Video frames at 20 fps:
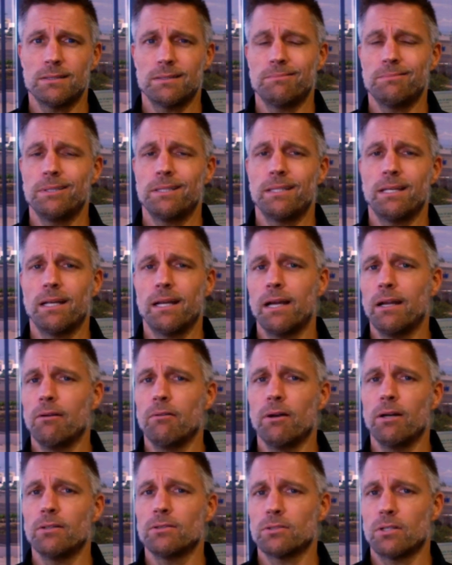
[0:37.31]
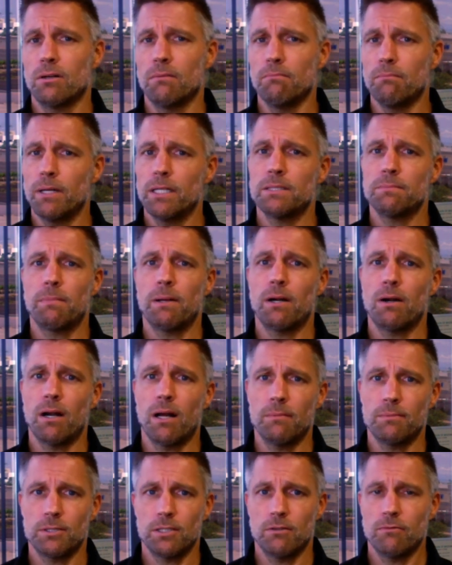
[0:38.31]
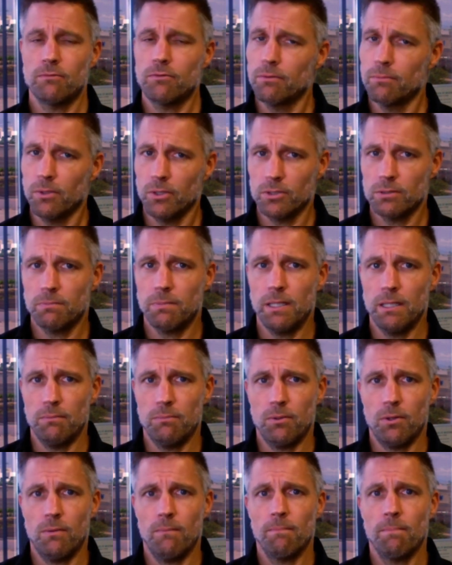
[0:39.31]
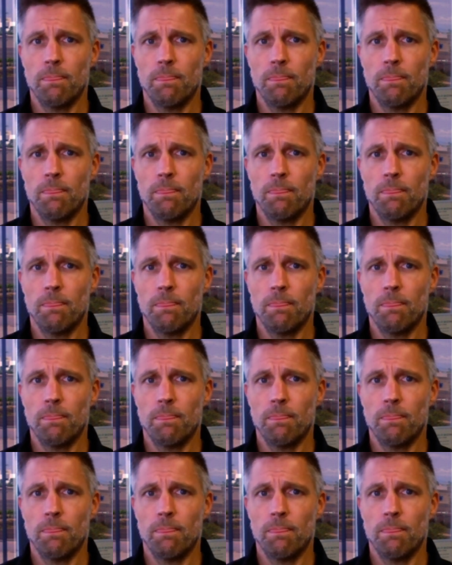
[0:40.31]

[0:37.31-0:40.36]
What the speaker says: and we think IULs are a much better option for most people.